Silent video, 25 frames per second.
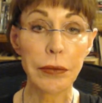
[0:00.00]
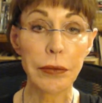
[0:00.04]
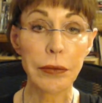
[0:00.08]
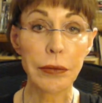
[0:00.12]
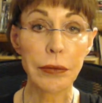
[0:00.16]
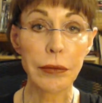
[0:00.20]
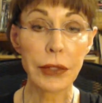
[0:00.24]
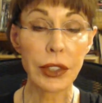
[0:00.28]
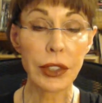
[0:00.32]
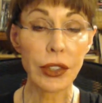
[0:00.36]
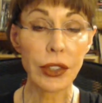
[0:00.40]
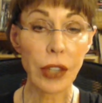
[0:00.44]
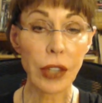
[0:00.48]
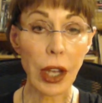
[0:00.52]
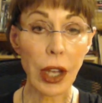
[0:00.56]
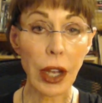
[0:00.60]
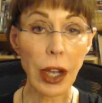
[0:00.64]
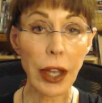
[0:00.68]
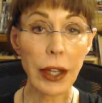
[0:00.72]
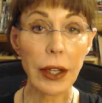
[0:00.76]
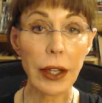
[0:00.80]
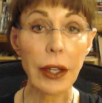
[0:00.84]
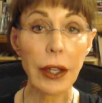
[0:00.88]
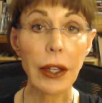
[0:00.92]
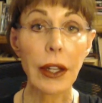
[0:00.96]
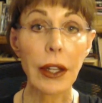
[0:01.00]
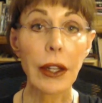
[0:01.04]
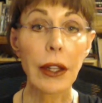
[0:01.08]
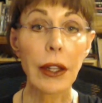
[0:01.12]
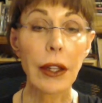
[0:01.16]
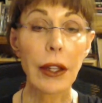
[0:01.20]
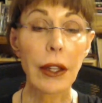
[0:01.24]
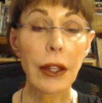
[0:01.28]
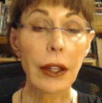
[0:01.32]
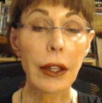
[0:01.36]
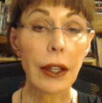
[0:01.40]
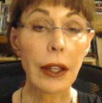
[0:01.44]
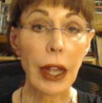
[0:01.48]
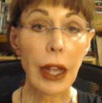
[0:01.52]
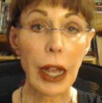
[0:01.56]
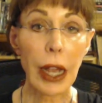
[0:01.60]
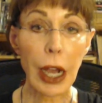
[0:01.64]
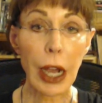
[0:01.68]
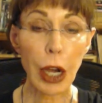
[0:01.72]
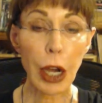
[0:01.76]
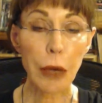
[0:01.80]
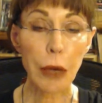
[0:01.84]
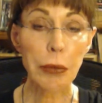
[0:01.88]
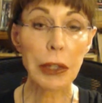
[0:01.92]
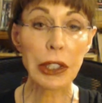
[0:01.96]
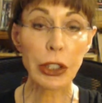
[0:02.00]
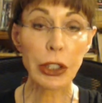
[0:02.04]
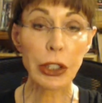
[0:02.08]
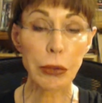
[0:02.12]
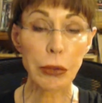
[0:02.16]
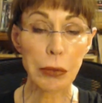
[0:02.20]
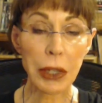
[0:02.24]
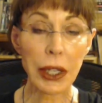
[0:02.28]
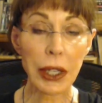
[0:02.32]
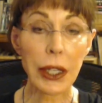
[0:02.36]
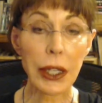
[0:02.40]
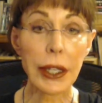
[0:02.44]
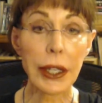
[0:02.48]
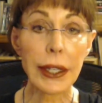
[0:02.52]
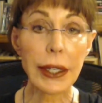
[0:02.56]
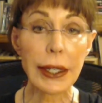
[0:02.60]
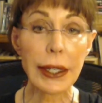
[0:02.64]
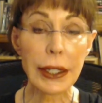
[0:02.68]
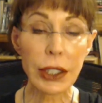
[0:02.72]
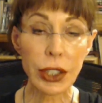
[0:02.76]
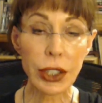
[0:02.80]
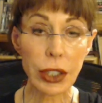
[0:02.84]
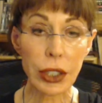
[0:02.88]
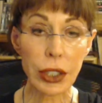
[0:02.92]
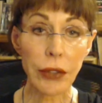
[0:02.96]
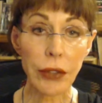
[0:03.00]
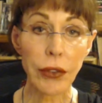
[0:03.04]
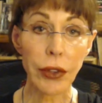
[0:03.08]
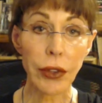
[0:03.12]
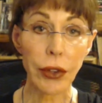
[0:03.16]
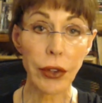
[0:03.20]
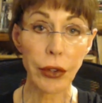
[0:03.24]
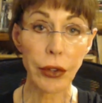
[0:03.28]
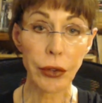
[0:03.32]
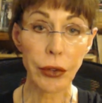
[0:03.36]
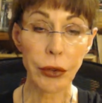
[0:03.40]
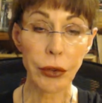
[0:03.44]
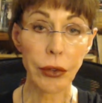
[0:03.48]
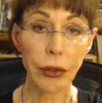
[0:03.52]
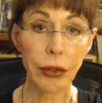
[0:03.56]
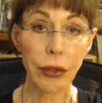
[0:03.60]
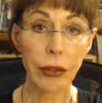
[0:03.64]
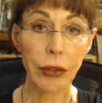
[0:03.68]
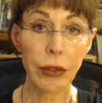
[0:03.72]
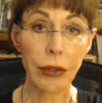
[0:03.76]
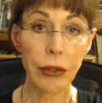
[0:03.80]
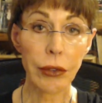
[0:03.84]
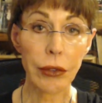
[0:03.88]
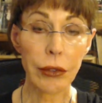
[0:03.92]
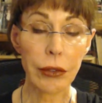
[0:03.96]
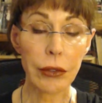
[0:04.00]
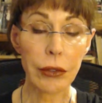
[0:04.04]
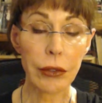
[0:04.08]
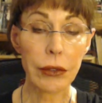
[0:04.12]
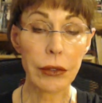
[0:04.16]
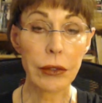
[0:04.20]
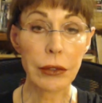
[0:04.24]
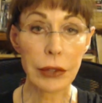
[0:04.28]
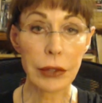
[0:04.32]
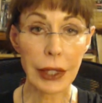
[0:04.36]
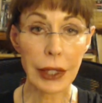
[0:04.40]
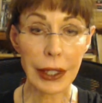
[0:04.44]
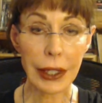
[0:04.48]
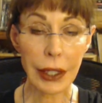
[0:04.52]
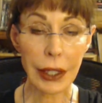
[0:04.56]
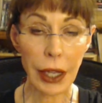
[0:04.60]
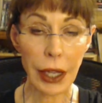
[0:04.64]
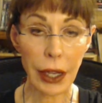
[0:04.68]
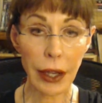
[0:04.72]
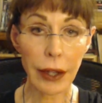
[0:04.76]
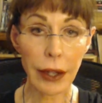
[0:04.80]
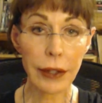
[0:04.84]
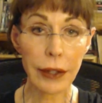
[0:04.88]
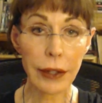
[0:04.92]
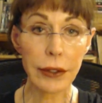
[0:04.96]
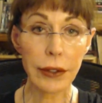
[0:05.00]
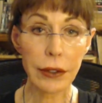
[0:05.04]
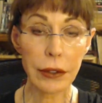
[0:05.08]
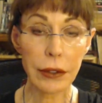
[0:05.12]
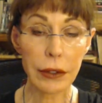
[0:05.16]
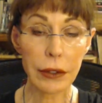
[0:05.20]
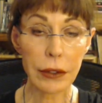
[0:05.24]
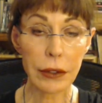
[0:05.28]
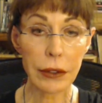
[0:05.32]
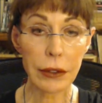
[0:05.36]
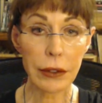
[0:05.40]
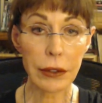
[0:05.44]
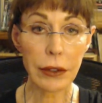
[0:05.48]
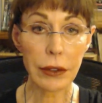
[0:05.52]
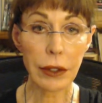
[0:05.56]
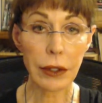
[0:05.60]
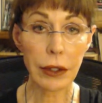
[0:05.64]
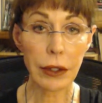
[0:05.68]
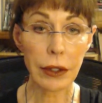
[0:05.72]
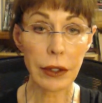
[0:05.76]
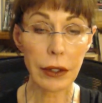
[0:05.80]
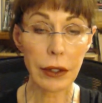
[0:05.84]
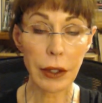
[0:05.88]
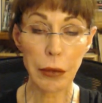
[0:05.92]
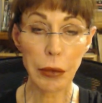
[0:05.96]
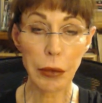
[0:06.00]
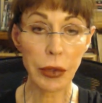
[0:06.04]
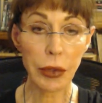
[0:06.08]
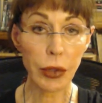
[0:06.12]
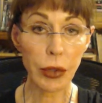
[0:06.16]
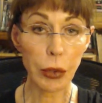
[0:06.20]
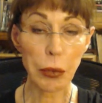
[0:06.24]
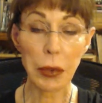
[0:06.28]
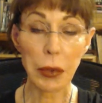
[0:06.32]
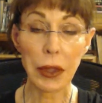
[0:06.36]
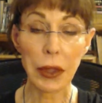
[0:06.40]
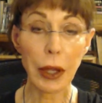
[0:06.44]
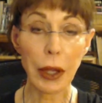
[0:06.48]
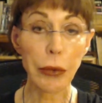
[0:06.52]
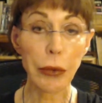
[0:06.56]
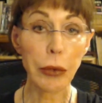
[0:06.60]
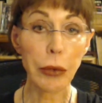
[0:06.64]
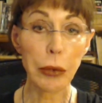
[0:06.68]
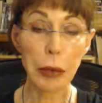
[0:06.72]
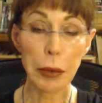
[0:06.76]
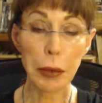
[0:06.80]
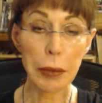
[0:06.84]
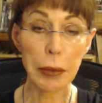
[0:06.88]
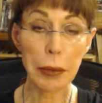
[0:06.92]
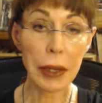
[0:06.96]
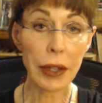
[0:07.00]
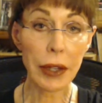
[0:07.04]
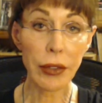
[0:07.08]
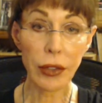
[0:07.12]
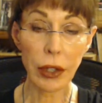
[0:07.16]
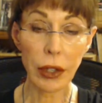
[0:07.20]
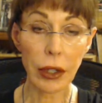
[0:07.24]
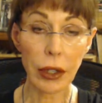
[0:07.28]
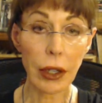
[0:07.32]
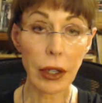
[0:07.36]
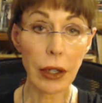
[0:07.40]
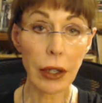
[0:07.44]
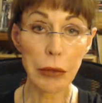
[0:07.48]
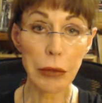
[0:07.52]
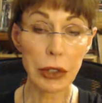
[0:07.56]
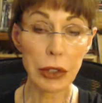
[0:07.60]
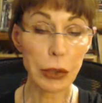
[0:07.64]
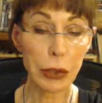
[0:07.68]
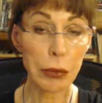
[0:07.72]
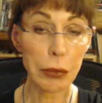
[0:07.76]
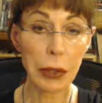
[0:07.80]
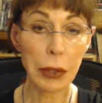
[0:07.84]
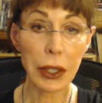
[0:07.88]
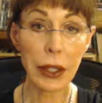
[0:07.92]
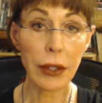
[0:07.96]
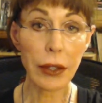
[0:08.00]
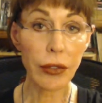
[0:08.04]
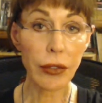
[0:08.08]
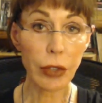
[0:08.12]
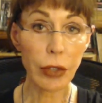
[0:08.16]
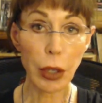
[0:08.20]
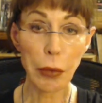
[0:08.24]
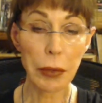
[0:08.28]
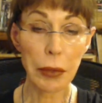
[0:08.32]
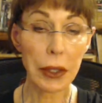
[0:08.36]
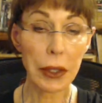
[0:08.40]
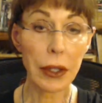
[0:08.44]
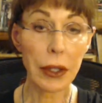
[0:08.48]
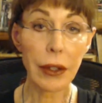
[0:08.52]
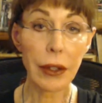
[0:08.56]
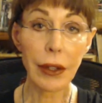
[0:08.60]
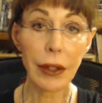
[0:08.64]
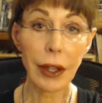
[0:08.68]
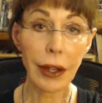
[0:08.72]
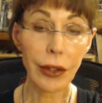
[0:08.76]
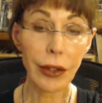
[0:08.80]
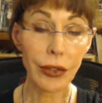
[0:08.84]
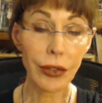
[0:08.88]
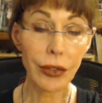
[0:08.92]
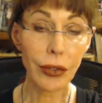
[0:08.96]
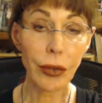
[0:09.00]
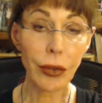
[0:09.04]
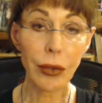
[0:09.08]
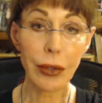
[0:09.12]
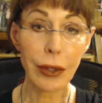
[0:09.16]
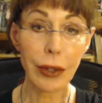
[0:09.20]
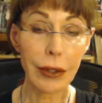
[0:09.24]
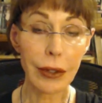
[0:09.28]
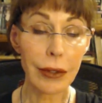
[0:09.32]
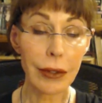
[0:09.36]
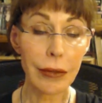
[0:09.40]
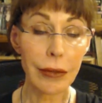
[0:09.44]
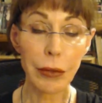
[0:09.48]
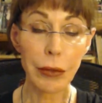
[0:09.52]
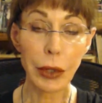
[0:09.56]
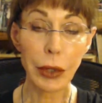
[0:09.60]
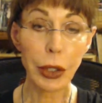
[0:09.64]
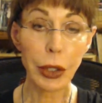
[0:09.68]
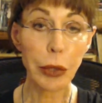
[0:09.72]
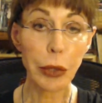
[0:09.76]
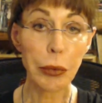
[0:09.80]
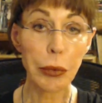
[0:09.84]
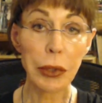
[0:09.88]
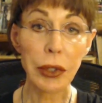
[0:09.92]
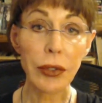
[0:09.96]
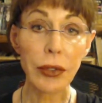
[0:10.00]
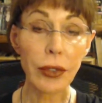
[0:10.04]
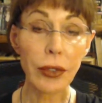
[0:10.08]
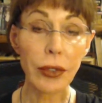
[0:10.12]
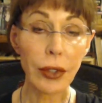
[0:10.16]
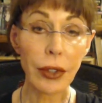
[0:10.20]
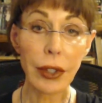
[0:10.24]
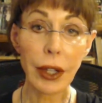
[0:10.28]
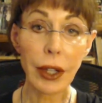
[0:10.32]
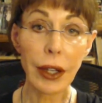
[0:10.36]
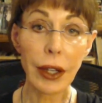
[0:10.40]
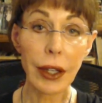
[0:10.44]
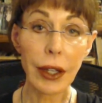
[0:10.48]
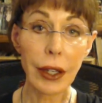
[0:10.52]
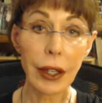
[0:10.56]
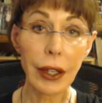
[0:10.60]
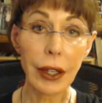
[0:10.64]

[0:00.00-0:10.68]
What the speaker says: decide how much money each of you can have. I'm assuming that would be based on how much money is coming into the household and what your bills look like.